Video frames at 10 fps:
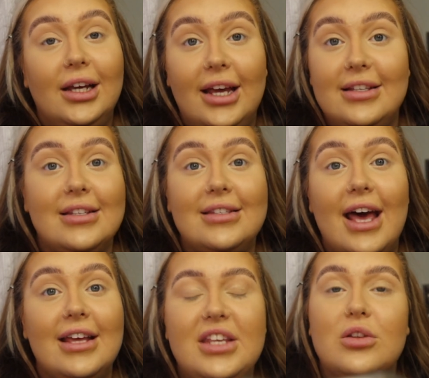as it
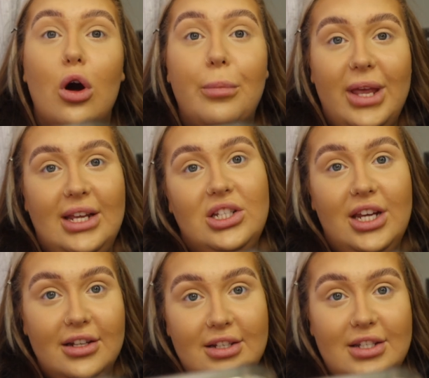says, it's got a
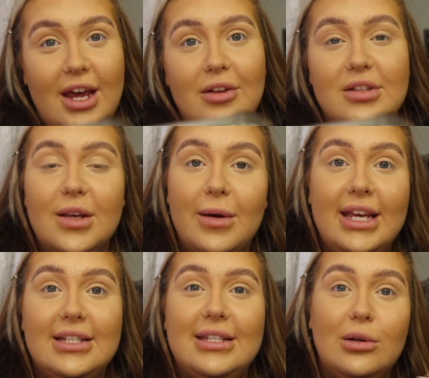peachy undertone, so it
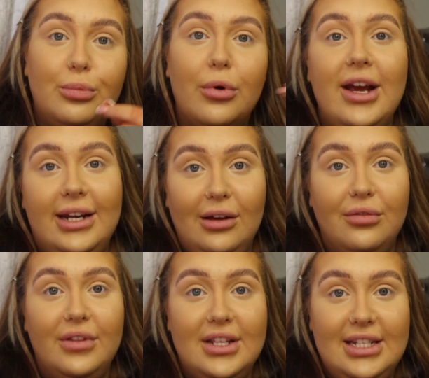is still brightening
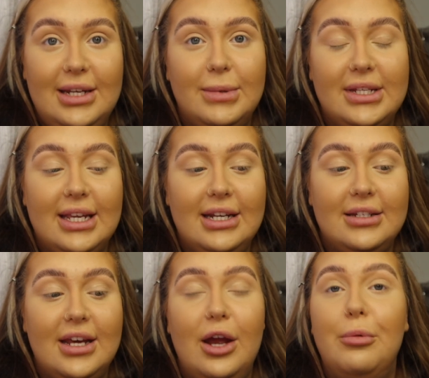for the deeper skin
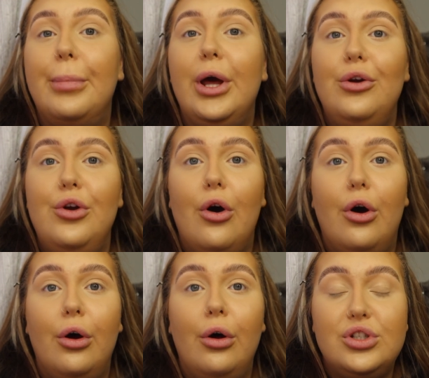tone, but
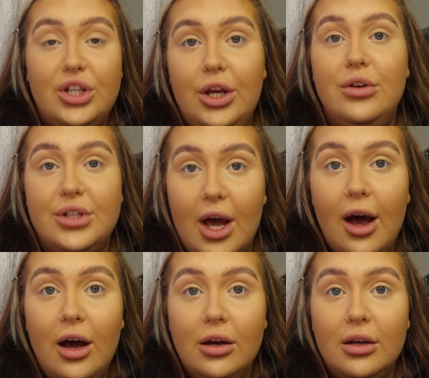not too
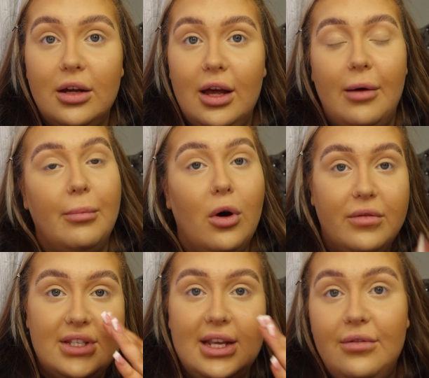dark,
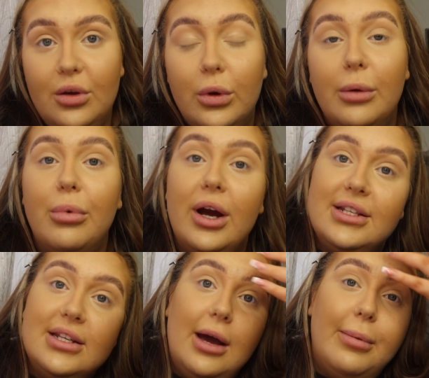obviously if you want to
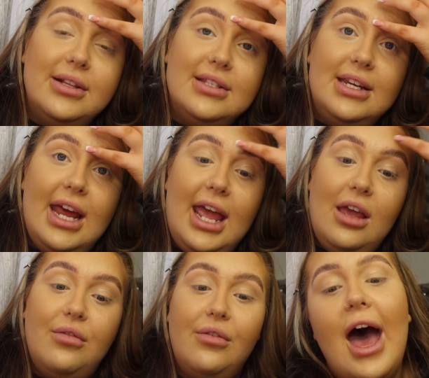brighten up
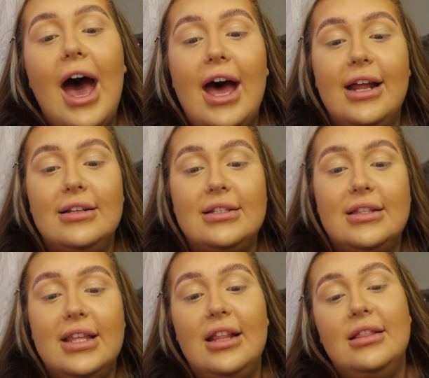underneath. And
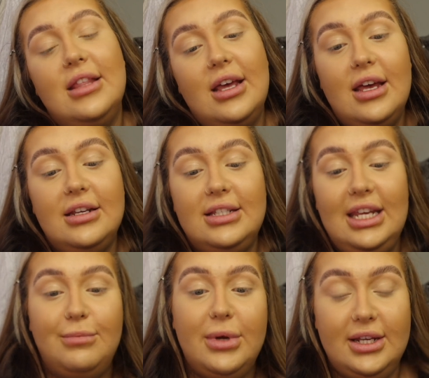then the
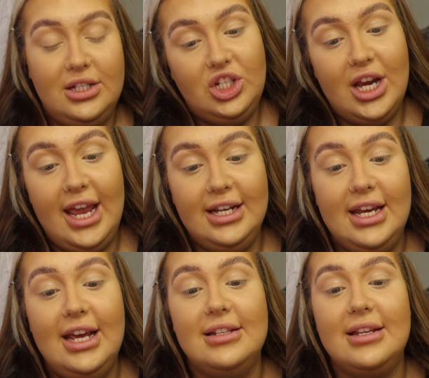deepest shade
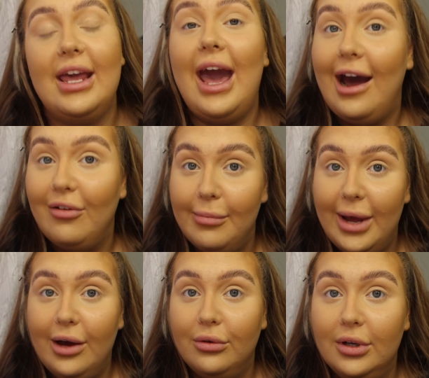is
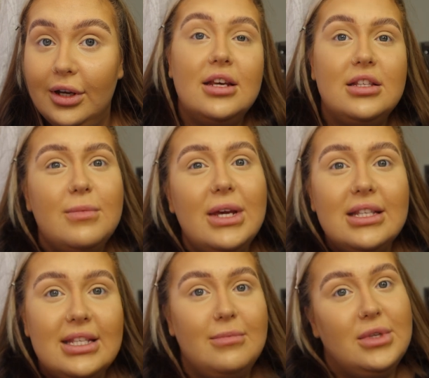caramel. So to me
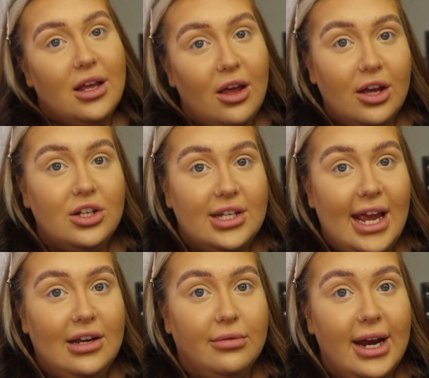it seems like a good
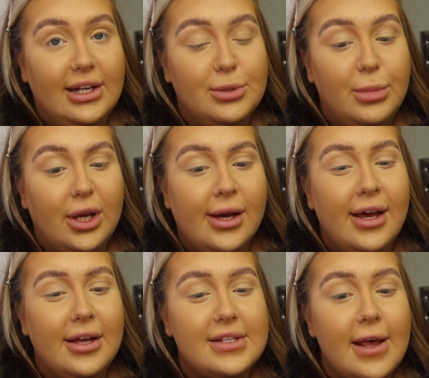shade range,
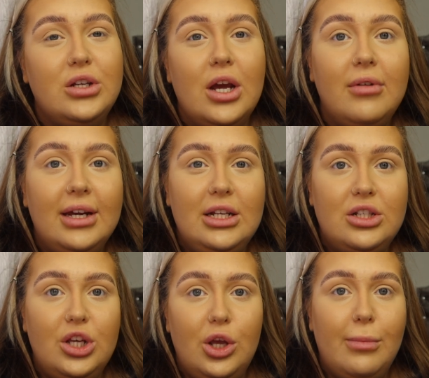because you don't really need
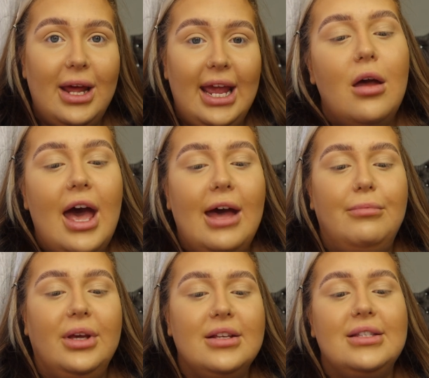too many,
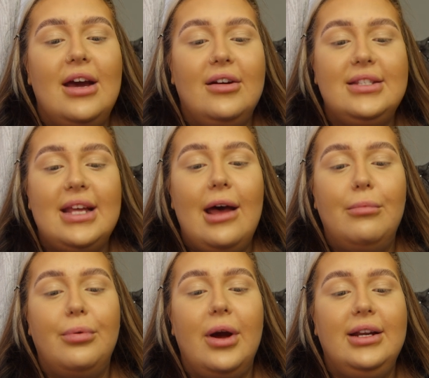and because they're a
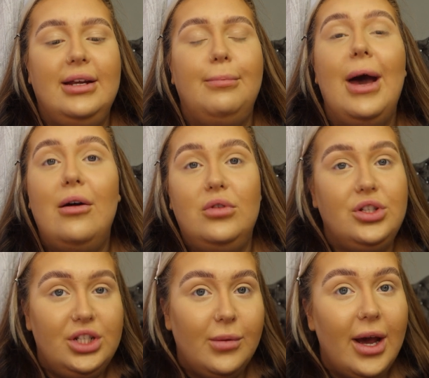setting brightening powder
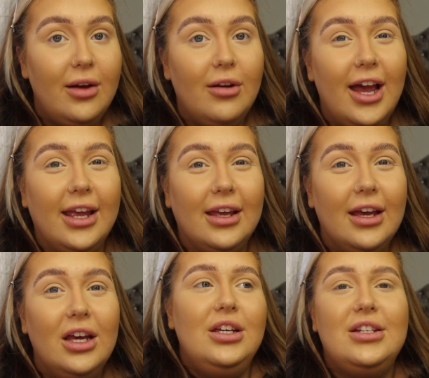duo, like,
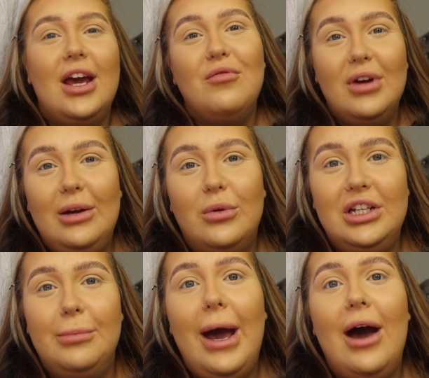you don't really
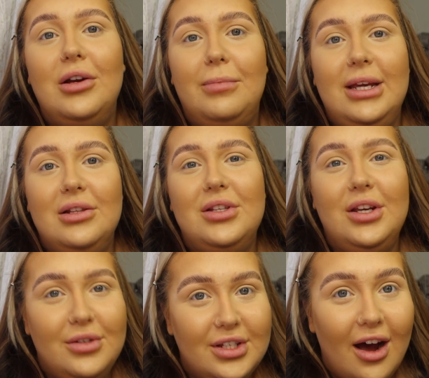want your powder being
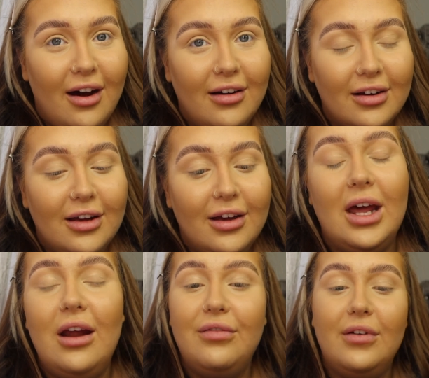too dark,
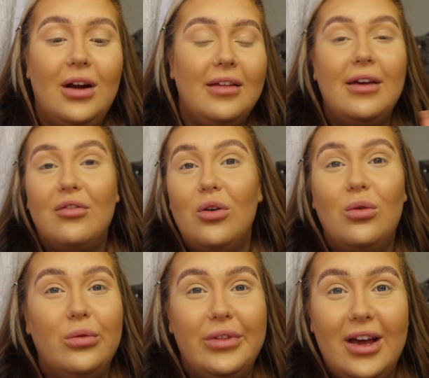and I feel like they've got
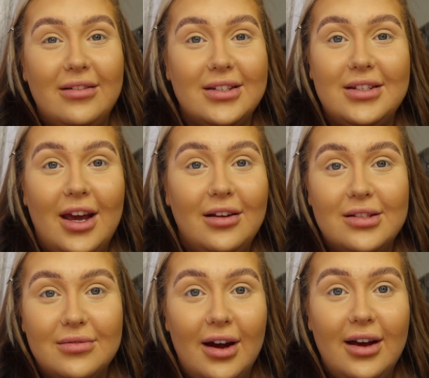all the
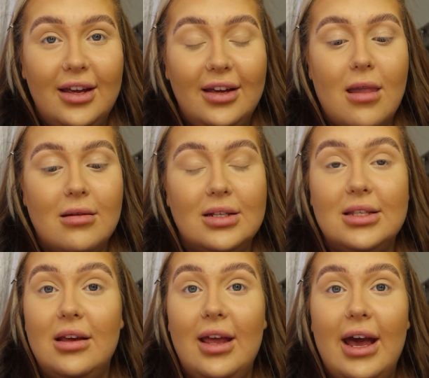undertones right.
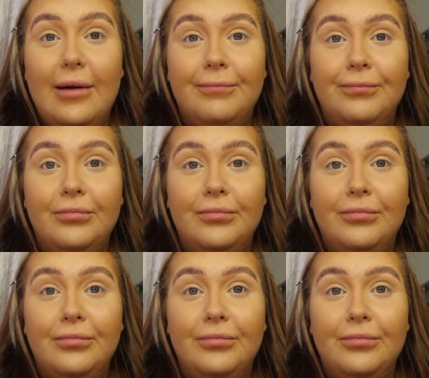So yeah,